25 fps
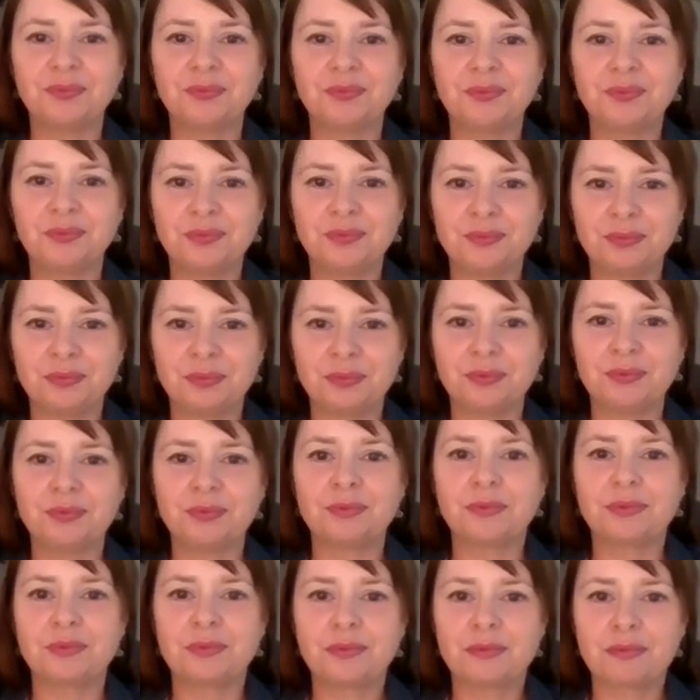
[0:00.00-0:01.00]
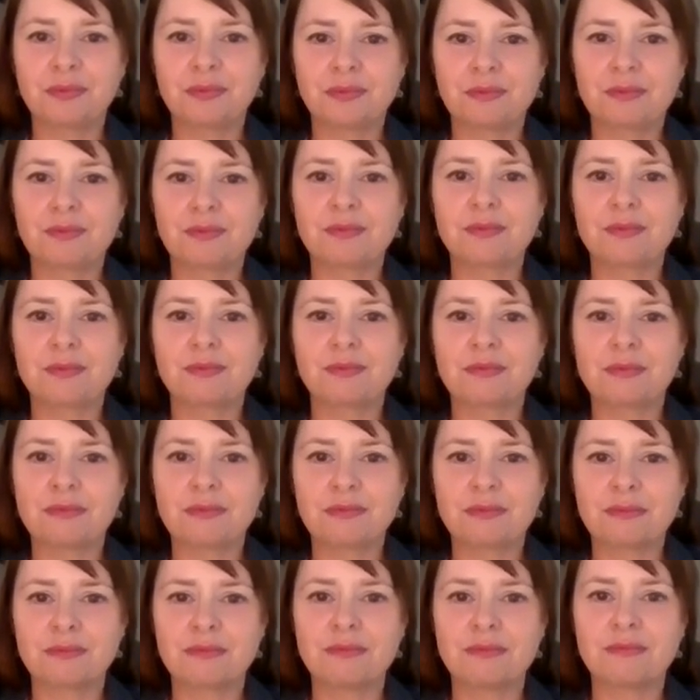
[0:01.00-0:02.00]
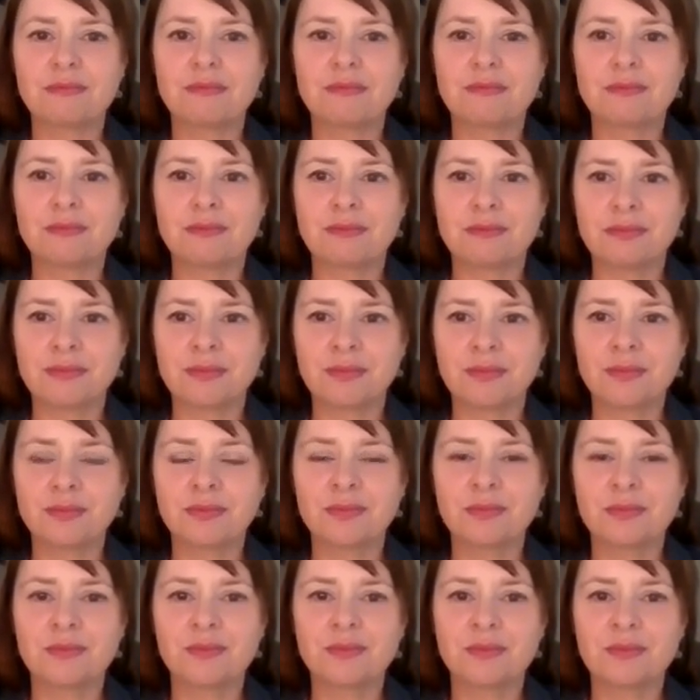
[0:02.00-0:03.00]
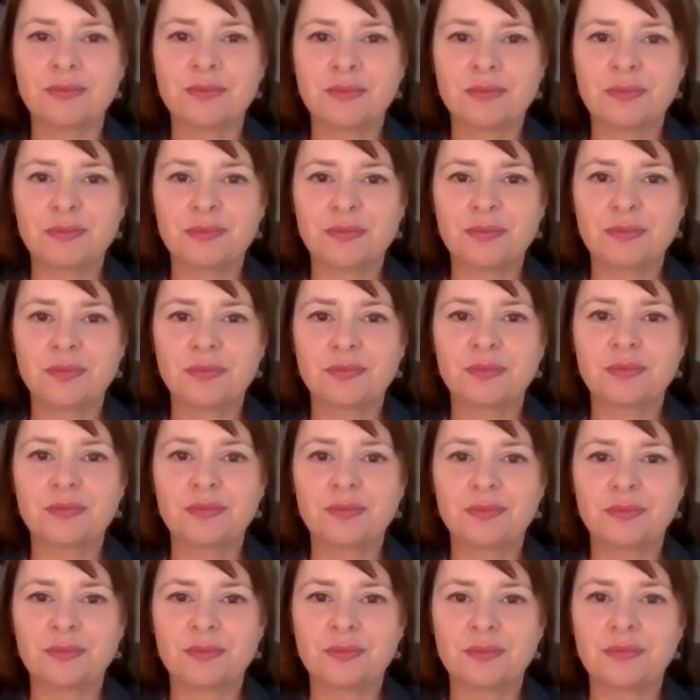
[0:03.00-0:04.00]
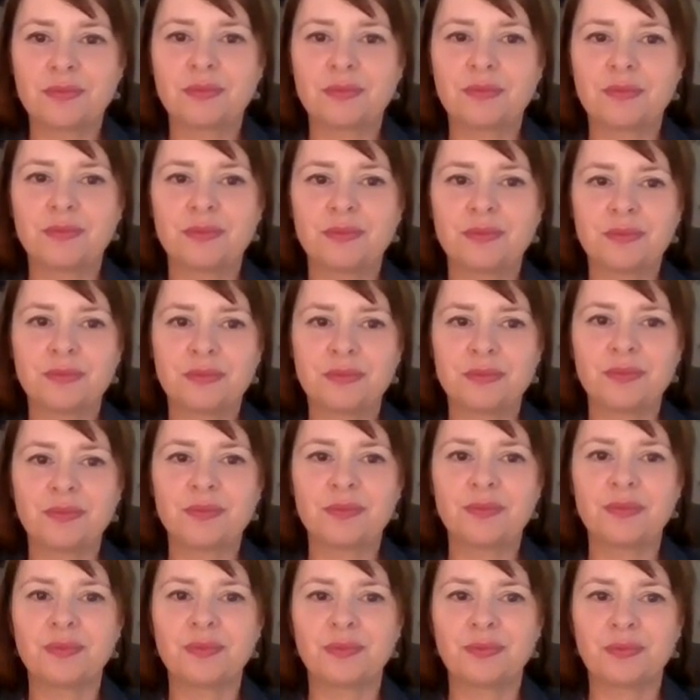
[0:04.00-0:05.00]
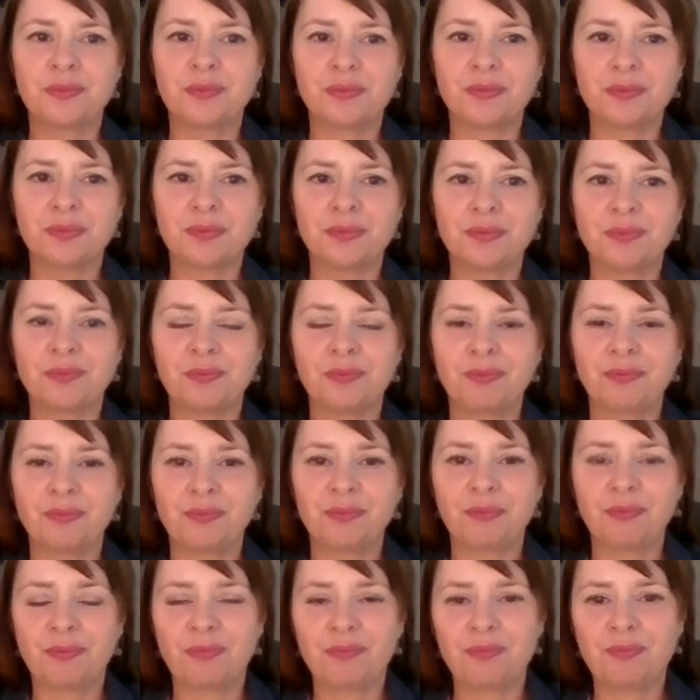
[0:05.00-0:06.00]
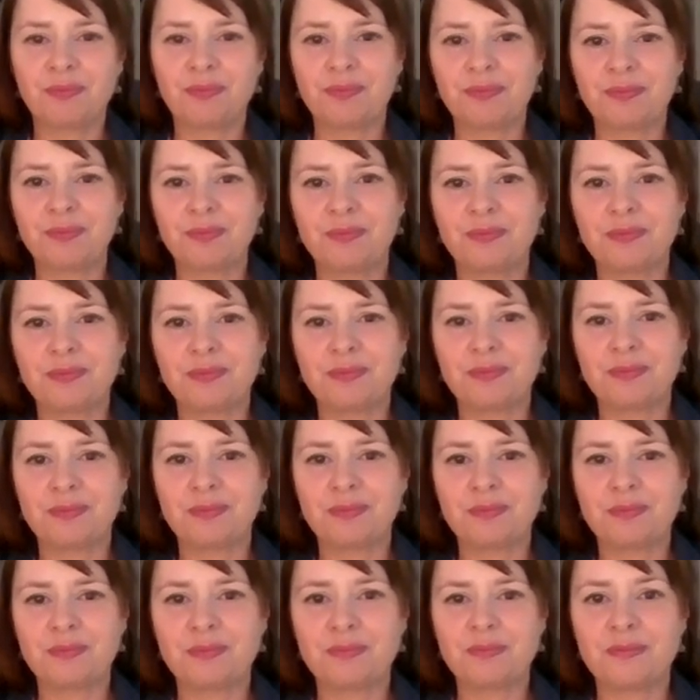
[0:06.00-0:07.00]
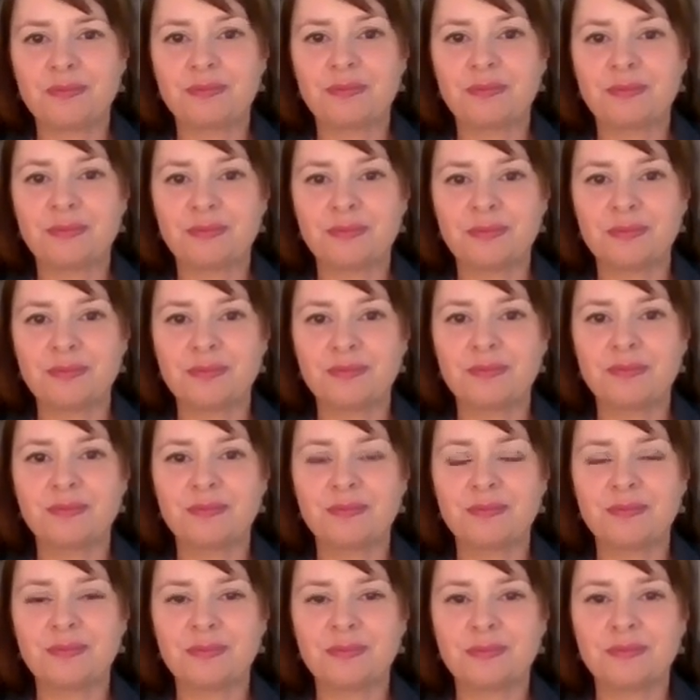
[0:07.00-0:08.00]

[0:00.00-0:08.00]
(silent)